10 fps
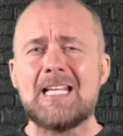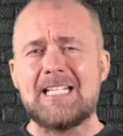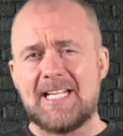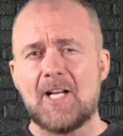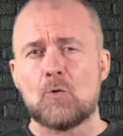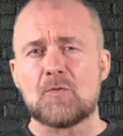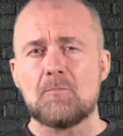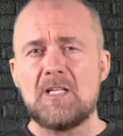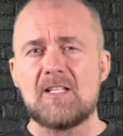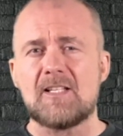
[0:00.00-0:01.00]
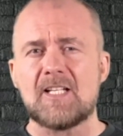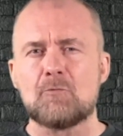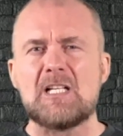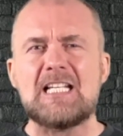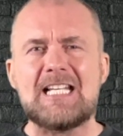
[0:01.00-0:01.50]
it helps me set
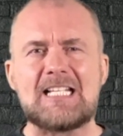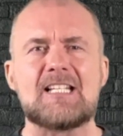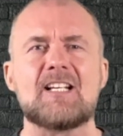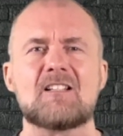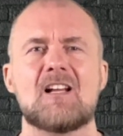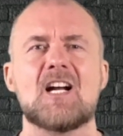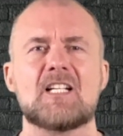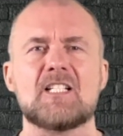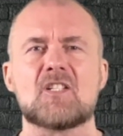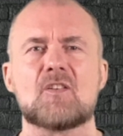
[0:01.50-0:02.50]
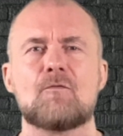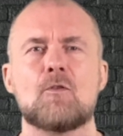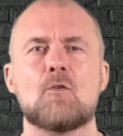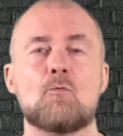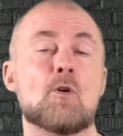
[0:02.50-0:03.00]
realistic targets
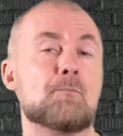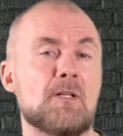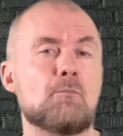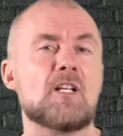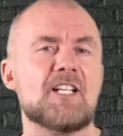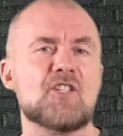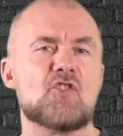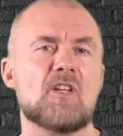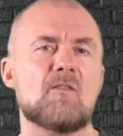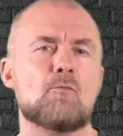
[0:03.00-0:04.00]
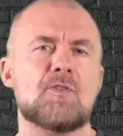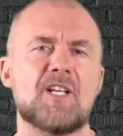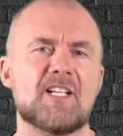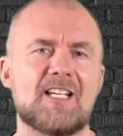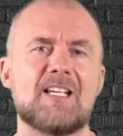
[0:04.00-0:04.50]
for what people can achieve
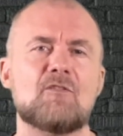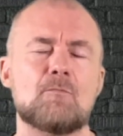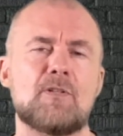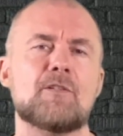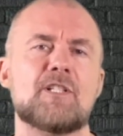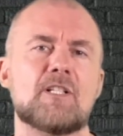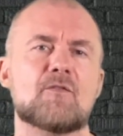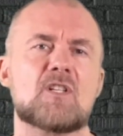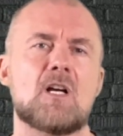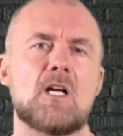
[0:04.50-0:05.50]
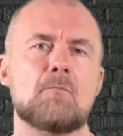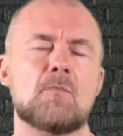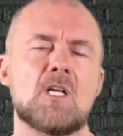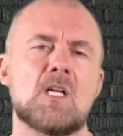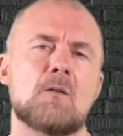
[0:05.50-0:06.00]
within a given period of time.
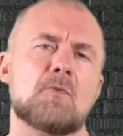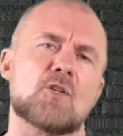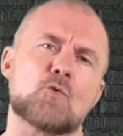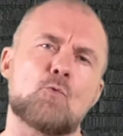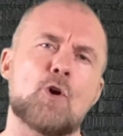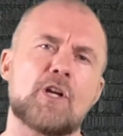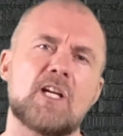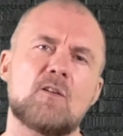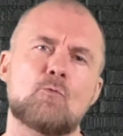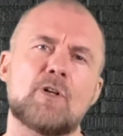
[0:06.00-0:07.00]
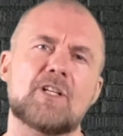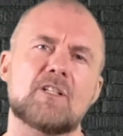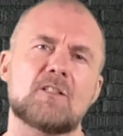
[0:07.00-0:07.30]
Because working with